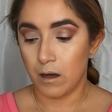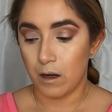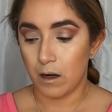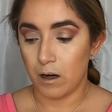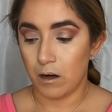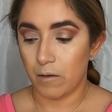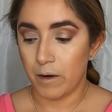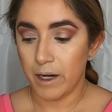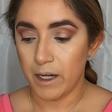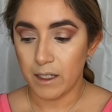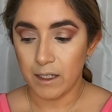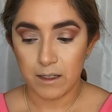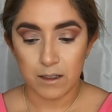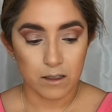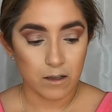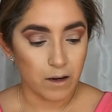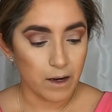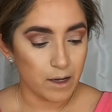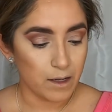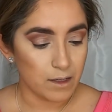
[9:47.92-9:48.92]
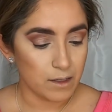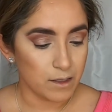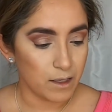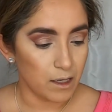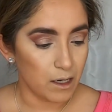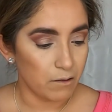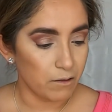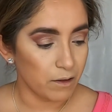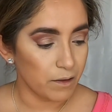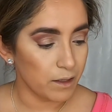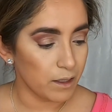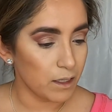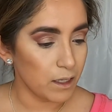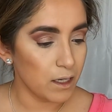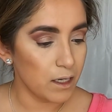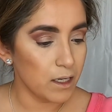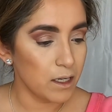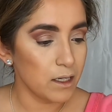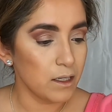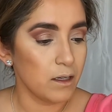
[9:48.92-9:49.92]
All right, let's go ahead and set everything
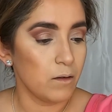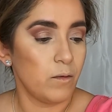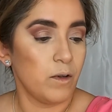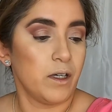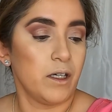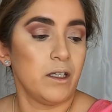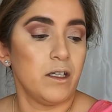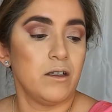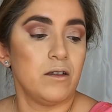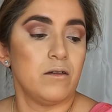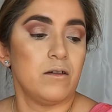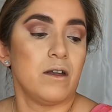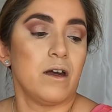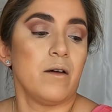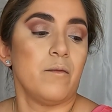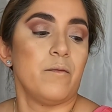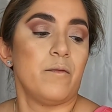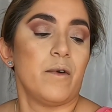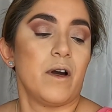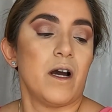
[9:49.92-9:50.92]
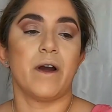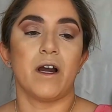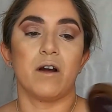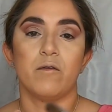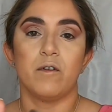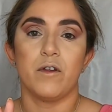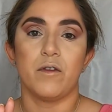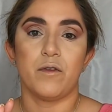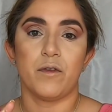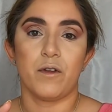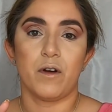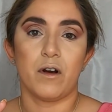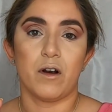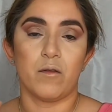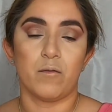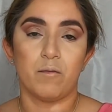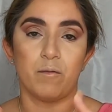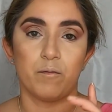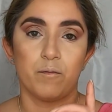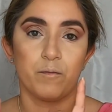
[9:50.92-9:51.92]
in, and we're gonna do that back with our